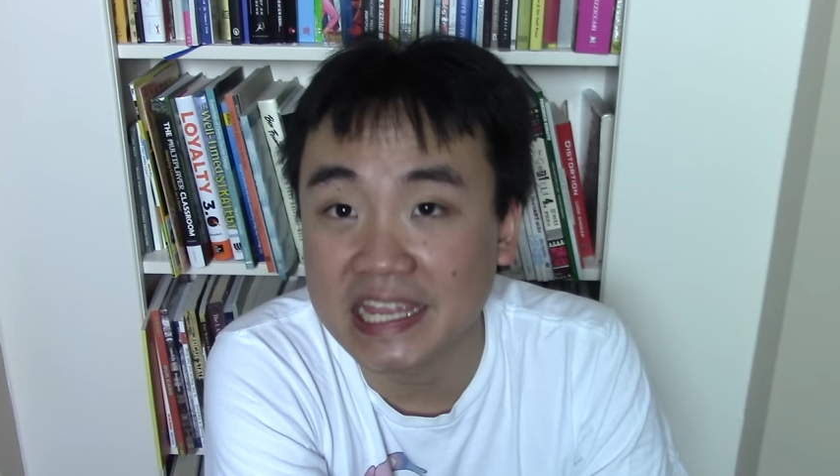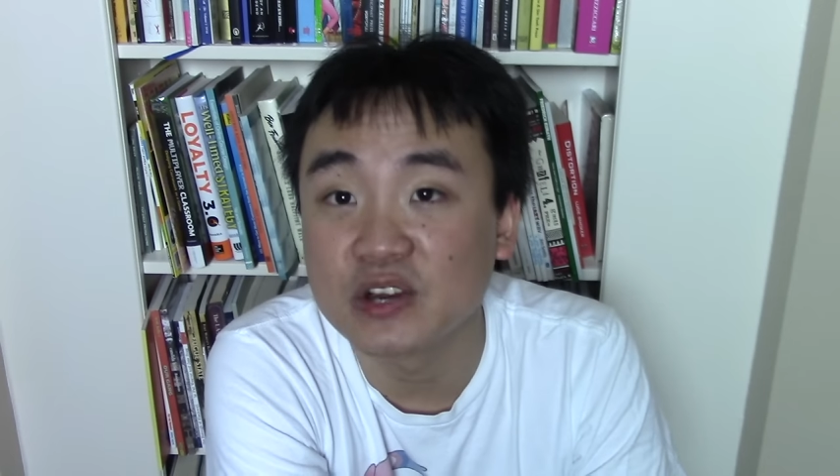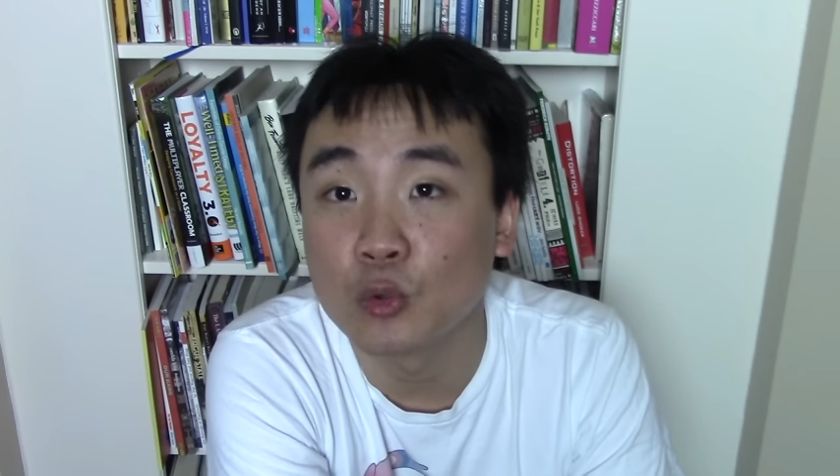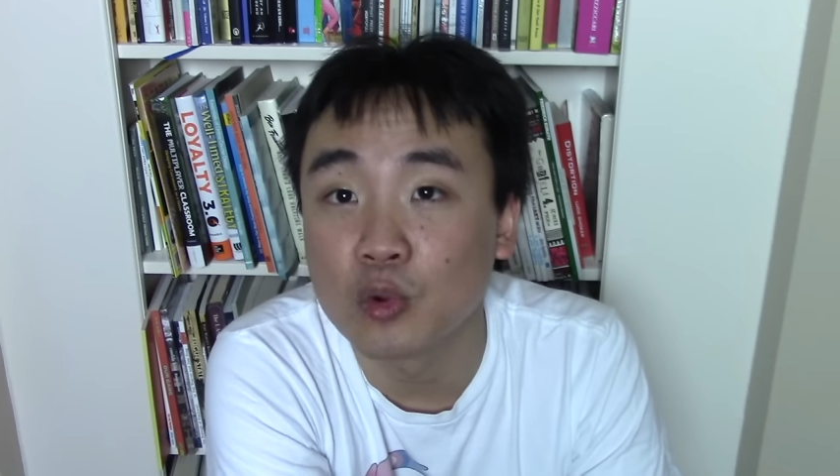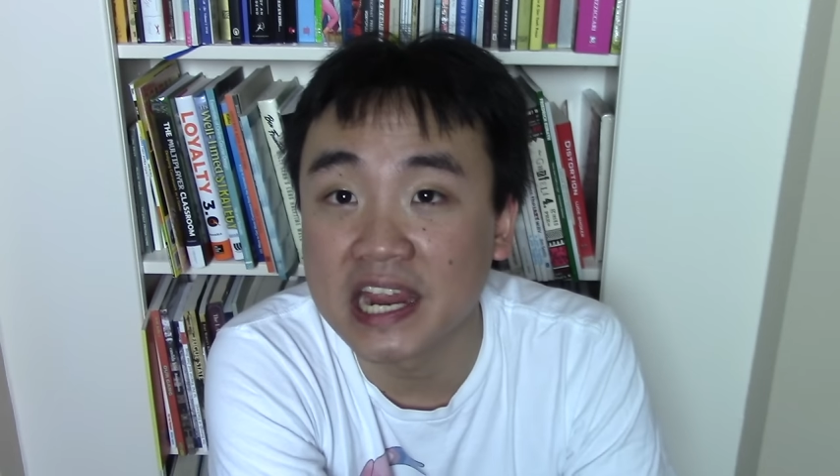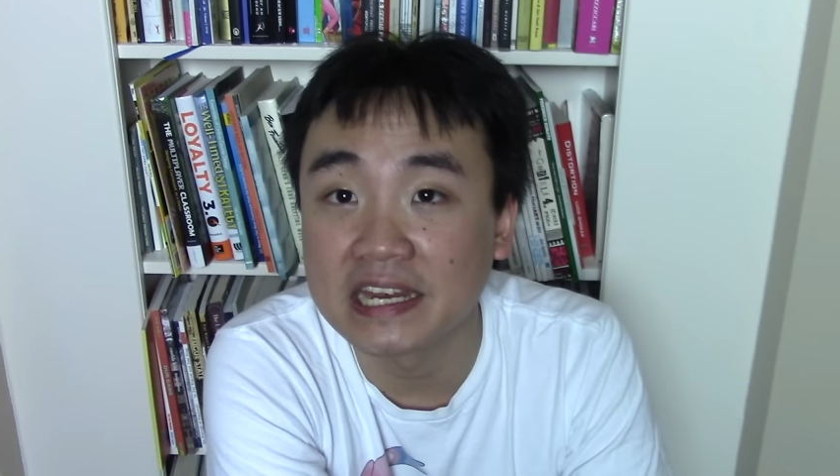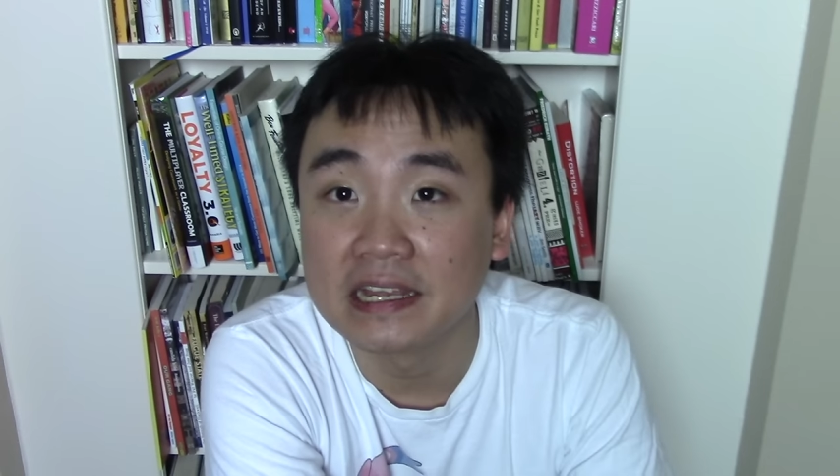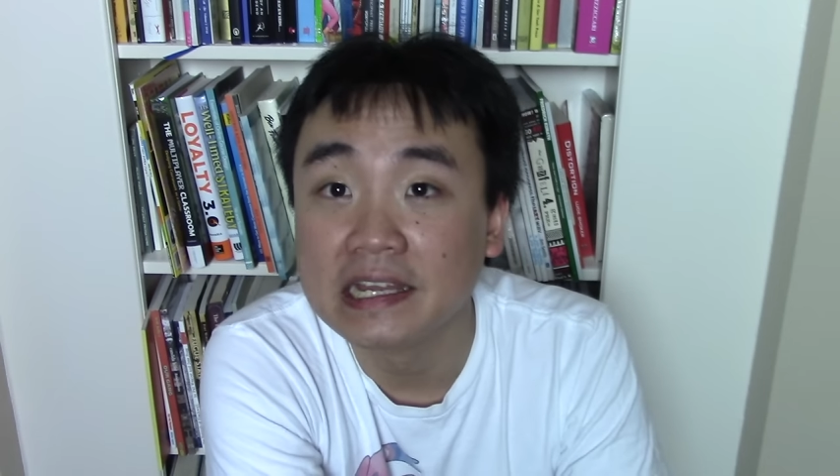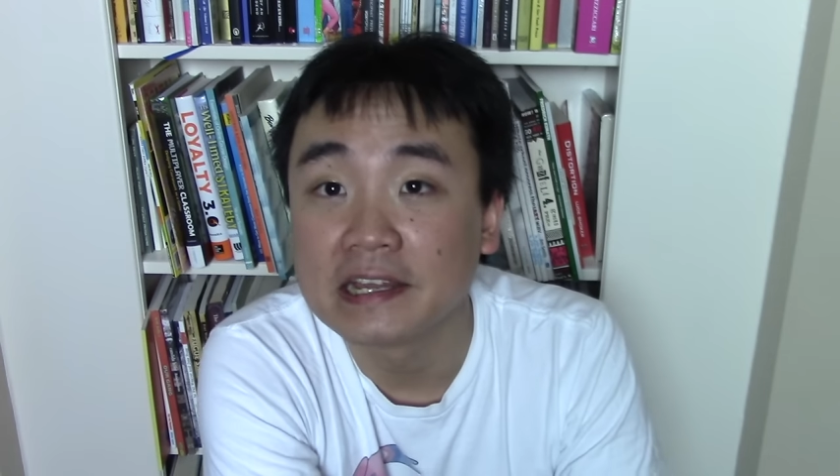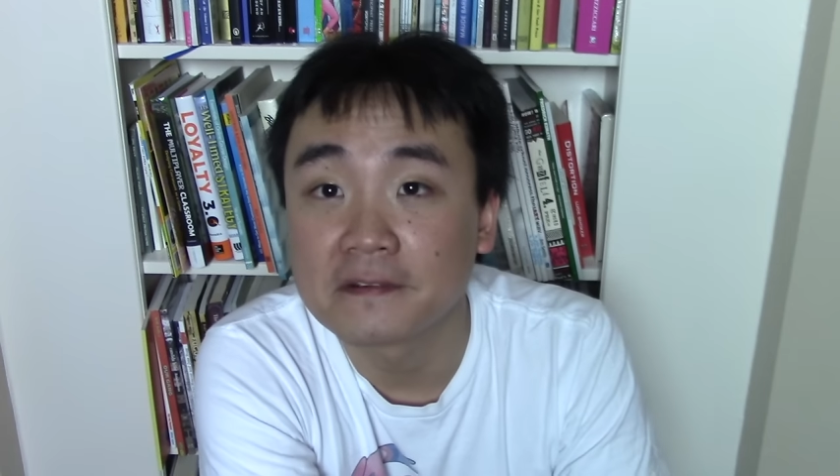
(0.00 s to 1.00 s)
can win
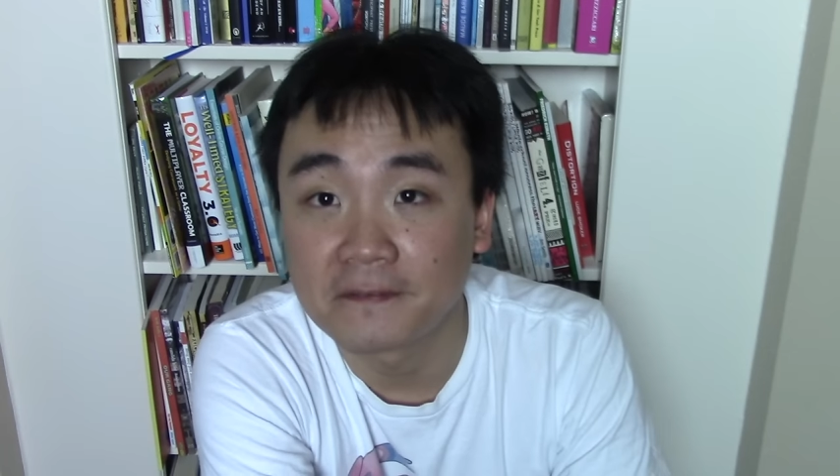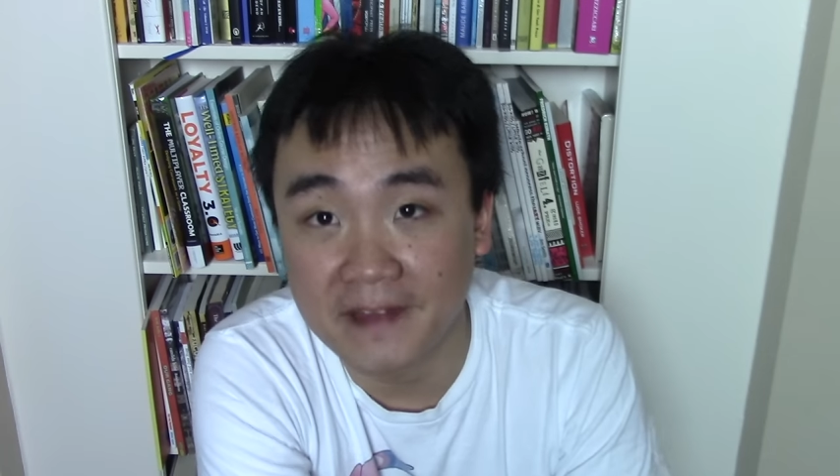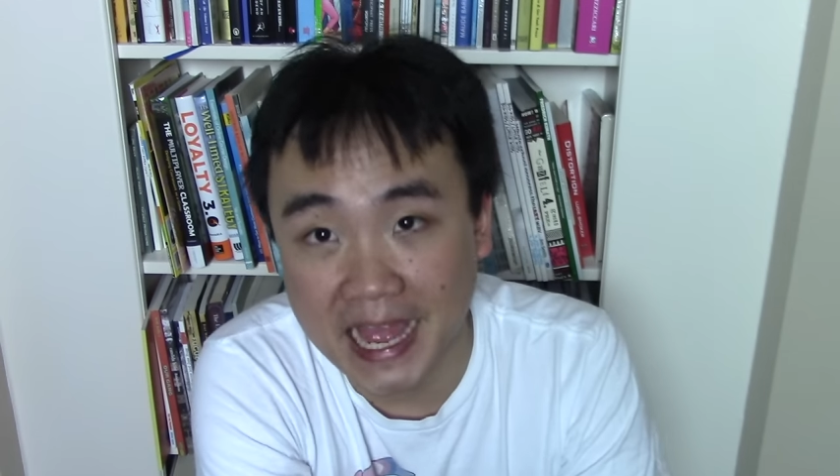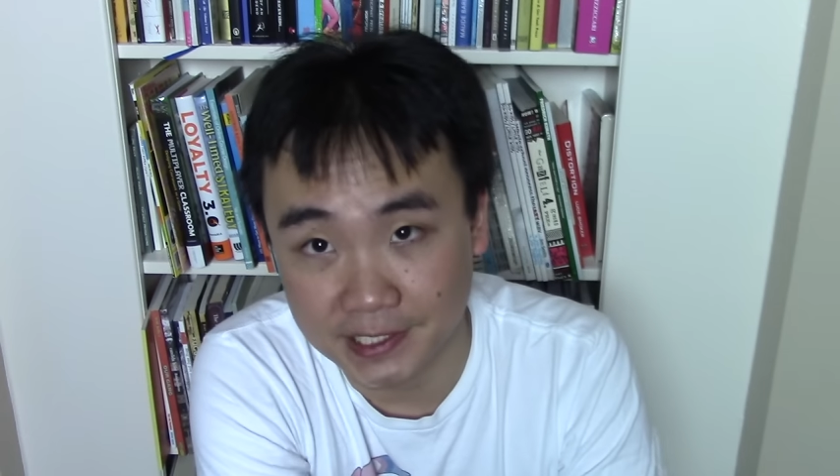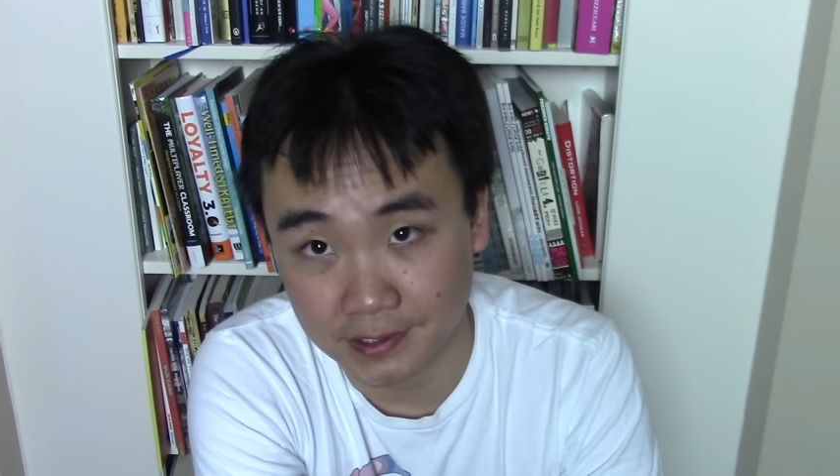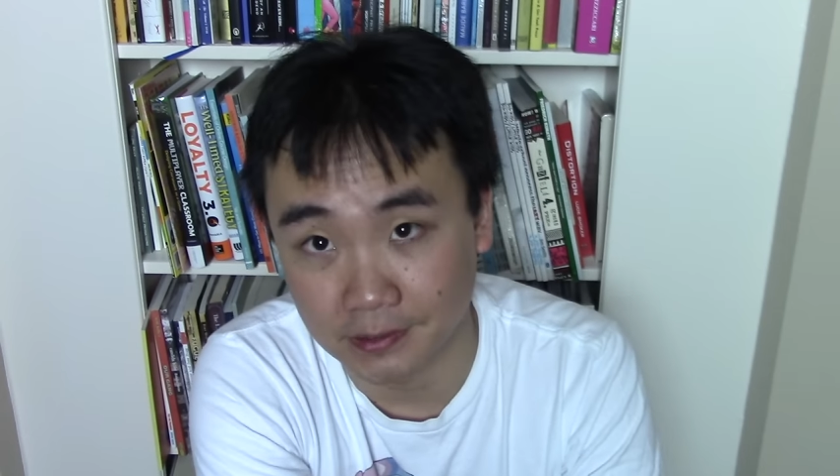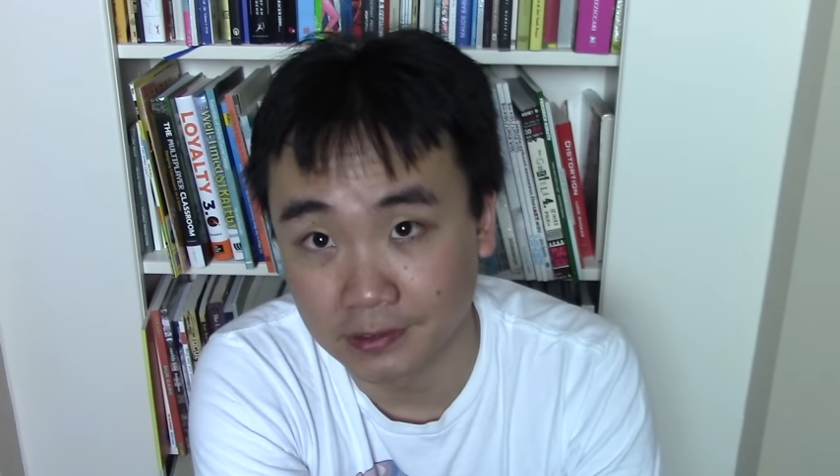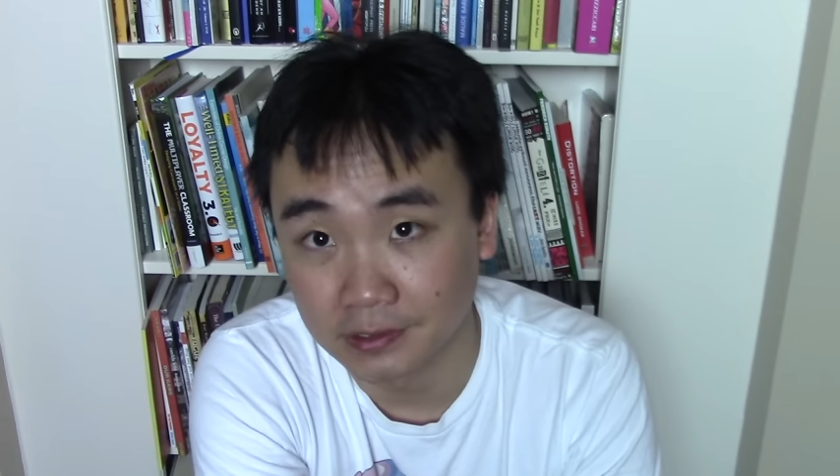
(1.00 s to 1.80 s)
faster.